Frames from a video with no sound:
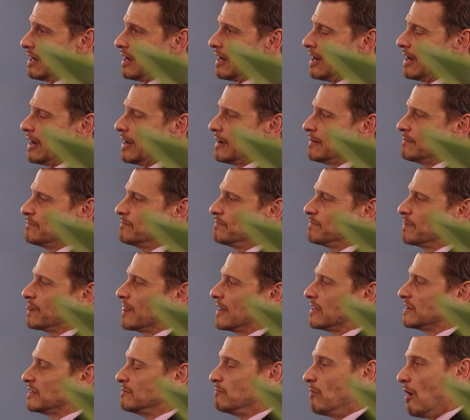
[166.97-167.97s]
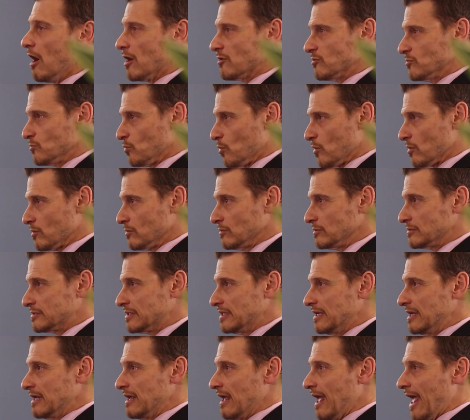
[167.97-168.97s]
the modern world
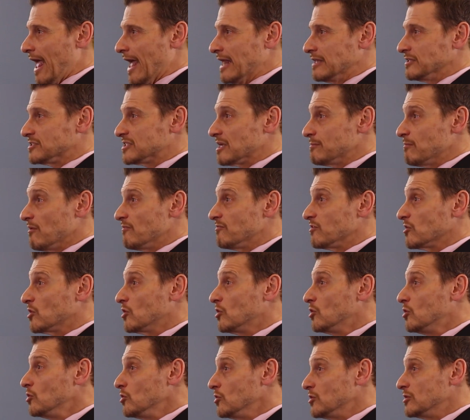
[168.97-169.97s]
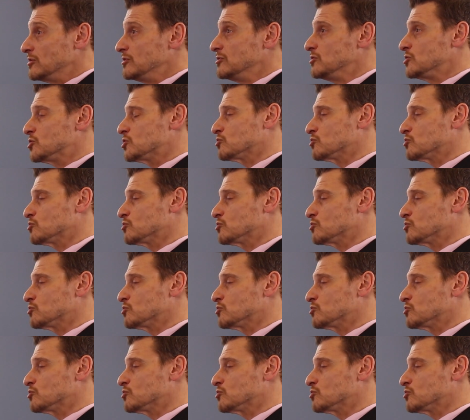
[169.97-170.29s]
and some of the good,